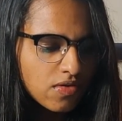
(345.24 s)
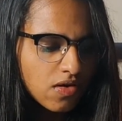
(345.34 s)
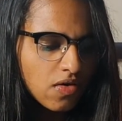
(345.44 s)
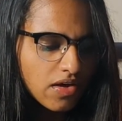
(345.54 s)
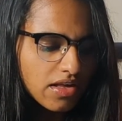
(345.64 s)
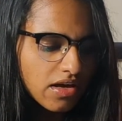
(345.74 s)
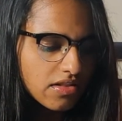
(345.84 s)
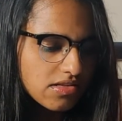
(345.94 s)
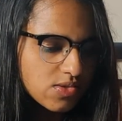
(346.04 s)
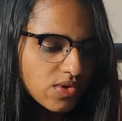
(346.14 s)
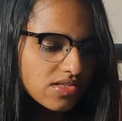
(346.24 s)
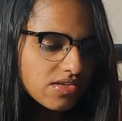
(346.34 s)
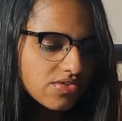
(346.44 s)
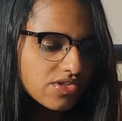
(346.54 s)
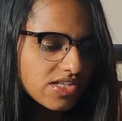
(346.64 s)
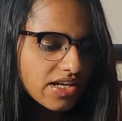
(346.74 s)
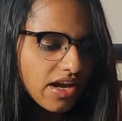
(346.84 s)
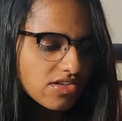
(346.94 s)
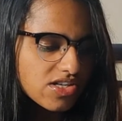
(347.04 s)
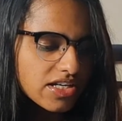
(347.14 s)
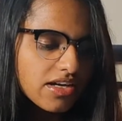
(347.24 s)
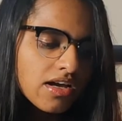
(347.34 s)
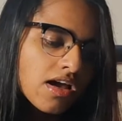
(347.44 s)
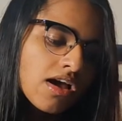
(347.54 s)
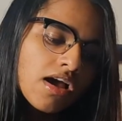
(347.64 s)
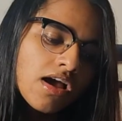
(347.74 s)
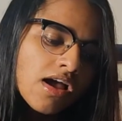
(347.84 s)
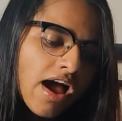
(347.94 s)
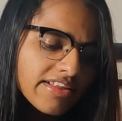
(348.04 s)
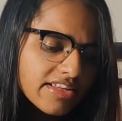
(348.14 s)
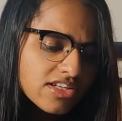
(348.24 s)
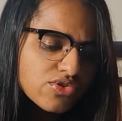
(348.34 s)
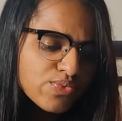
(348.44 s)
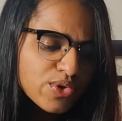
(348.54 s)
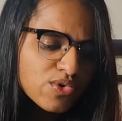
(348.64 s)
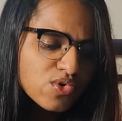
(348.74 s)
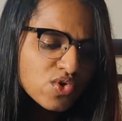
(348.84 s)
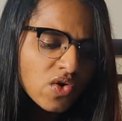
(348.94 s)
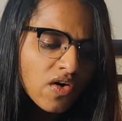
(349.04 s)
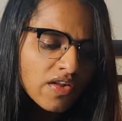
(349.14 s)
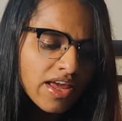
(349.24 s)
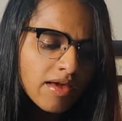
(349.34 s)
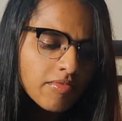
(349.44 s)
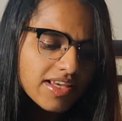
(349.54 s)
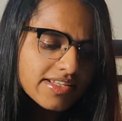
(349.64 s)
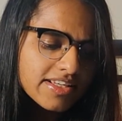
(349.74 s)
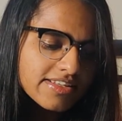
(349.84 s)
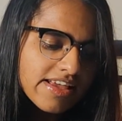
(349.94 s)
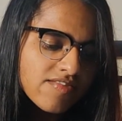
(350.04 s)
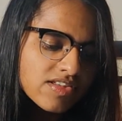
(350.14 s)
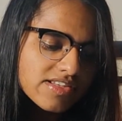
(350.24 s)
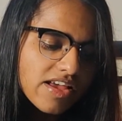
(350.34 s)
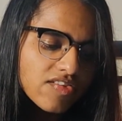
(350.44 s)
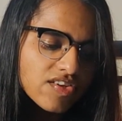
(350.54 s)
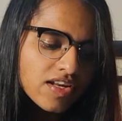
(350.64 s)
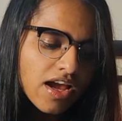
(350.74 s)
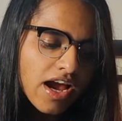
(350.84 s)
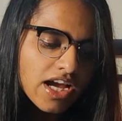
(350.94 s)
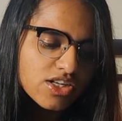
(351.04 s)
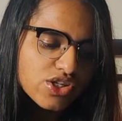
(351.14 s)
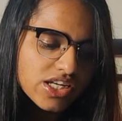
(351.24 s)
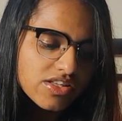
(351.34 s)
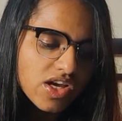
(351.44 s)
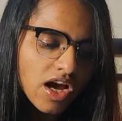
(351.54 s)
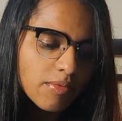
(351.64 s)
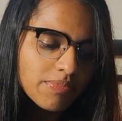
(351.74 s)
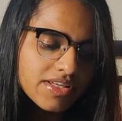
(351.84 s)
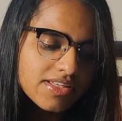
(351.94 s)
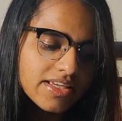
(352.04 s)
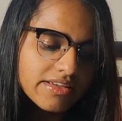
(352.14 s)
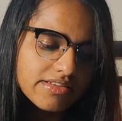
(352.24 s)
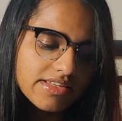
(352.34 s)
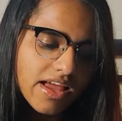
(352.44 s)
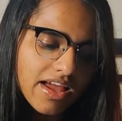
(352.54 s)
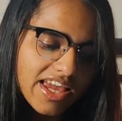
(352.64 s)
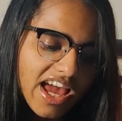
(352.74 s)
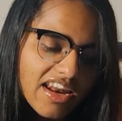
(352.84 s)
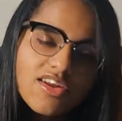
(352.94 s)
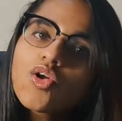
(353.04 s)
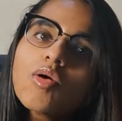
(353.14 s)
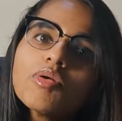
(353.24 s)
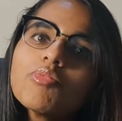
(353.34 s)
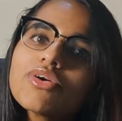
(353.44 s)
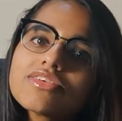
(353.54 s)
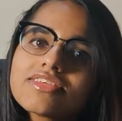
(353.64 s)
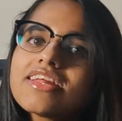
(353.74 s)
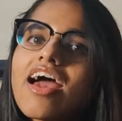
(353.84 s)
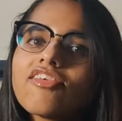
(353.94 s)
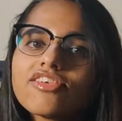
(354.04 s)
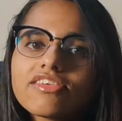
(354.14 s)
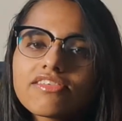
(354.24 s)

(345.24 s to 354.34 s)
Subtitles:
yeah, this one's interesting actually. Hi Tej, views on MK677 and GHRP6. Can a normal person have it?